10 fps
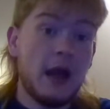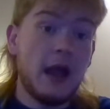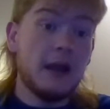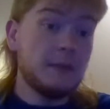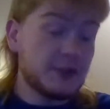
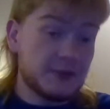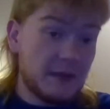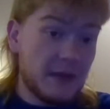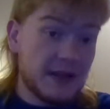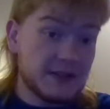and I'm going to try
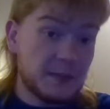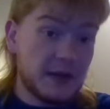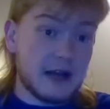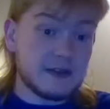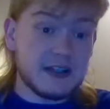my best to
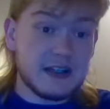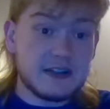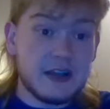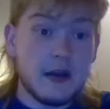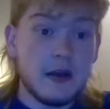pronounce
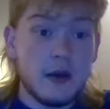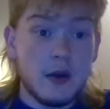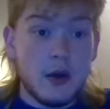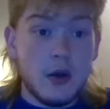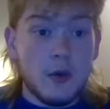this.
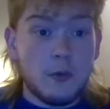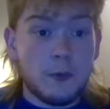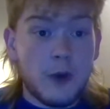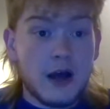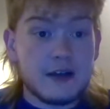
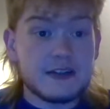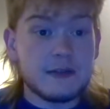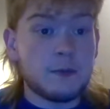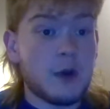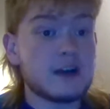
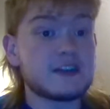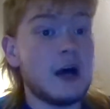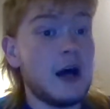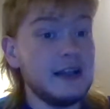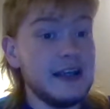
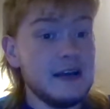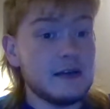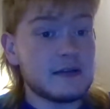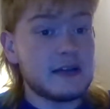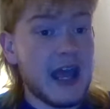
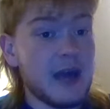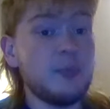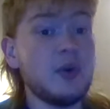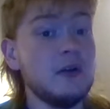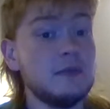Roxali
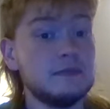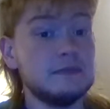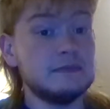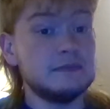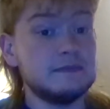Camper
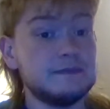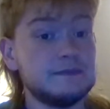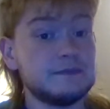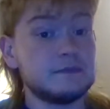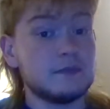
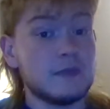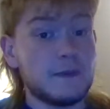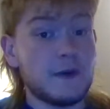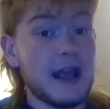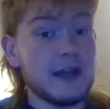
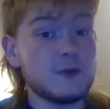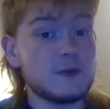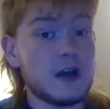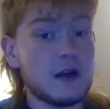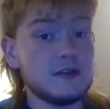for
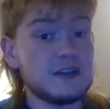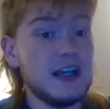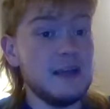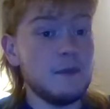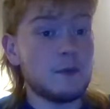Andrew Tuttle's
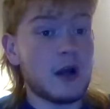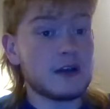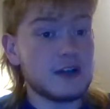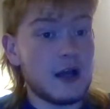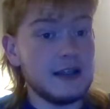team.
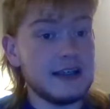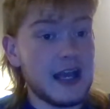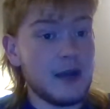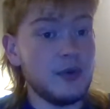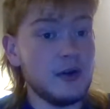Roxali
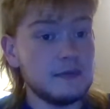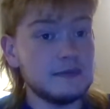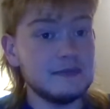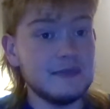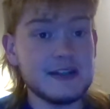
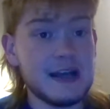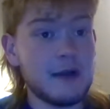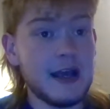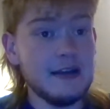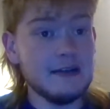Camper, is that
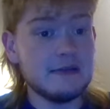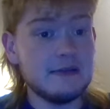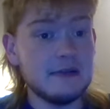right?